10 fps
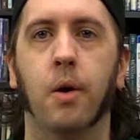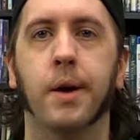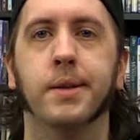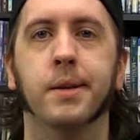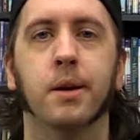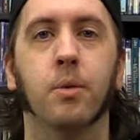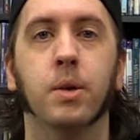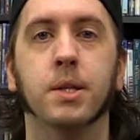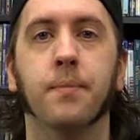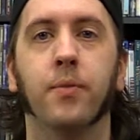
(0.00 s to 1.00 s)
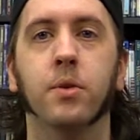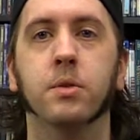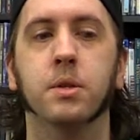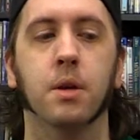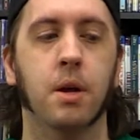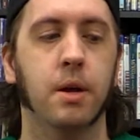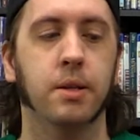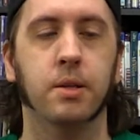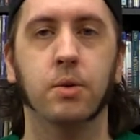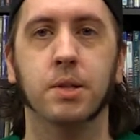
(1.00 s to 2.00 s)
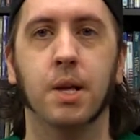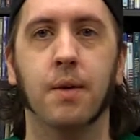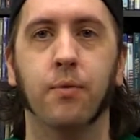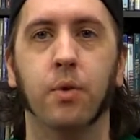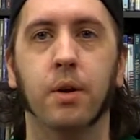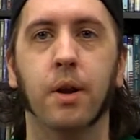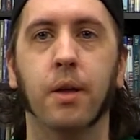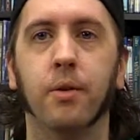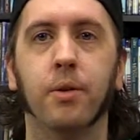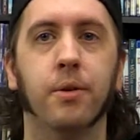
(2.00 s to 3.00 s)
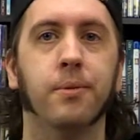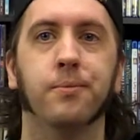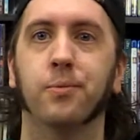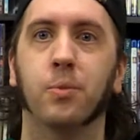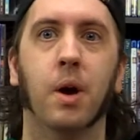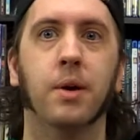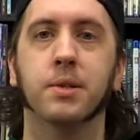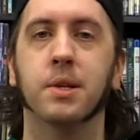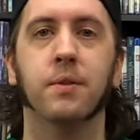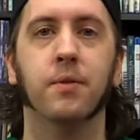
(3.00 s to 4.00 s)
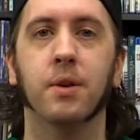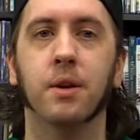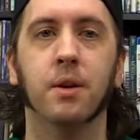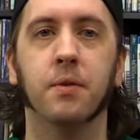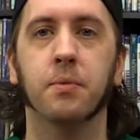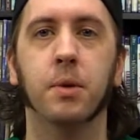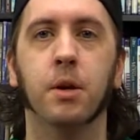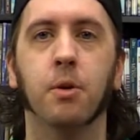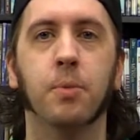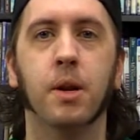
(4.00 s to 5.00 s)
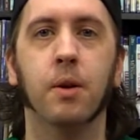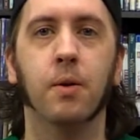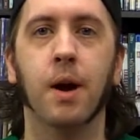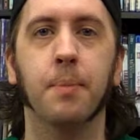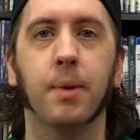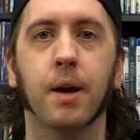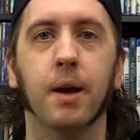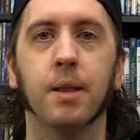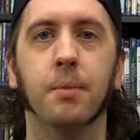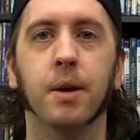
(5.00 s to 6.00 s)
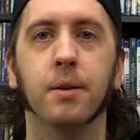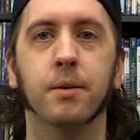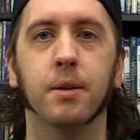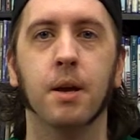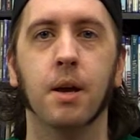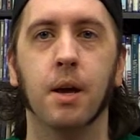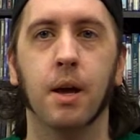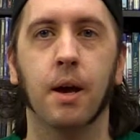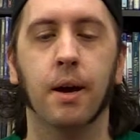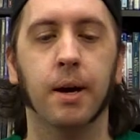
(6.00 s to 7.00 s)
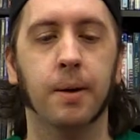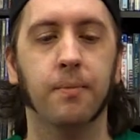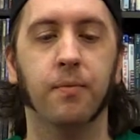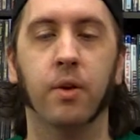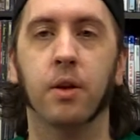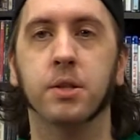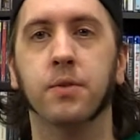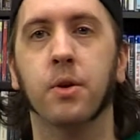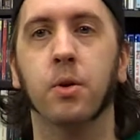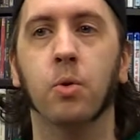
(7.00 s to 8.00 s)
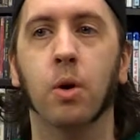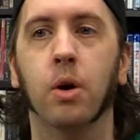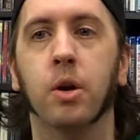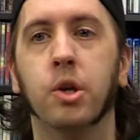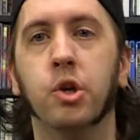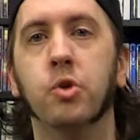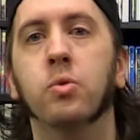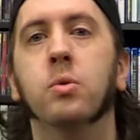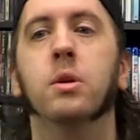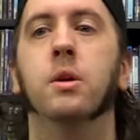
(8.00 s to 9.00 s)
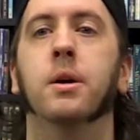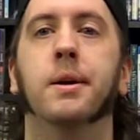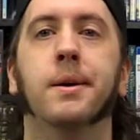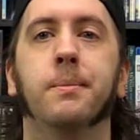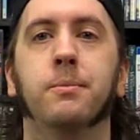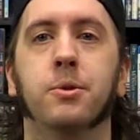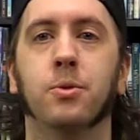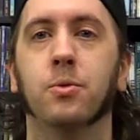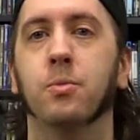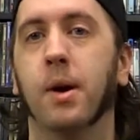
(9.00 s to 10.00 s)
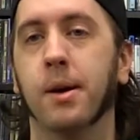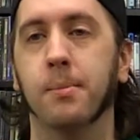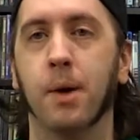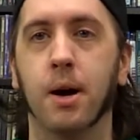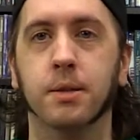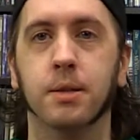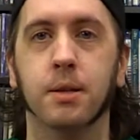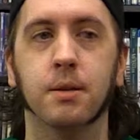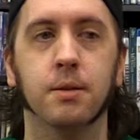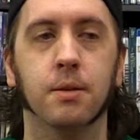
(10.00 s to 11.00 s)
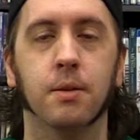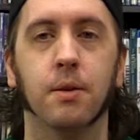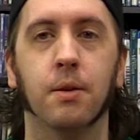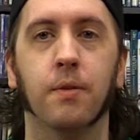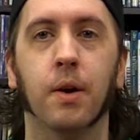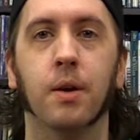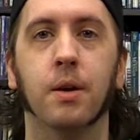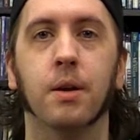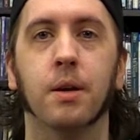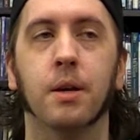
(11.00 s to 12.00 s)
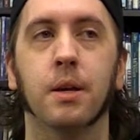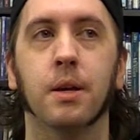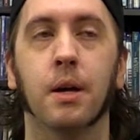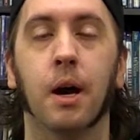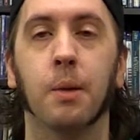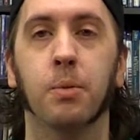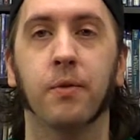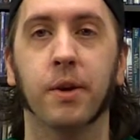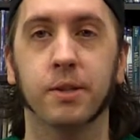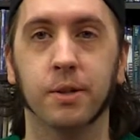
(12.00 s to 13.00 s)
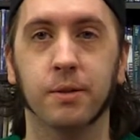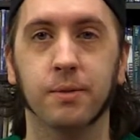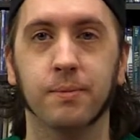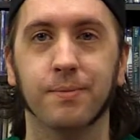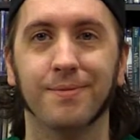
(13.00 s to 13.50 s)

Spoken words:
Alright, what's up, folks? So it's time for another rousing video of me opening crap I got in the mail. For those of you who are new to my unboxings, they're very unprofessional.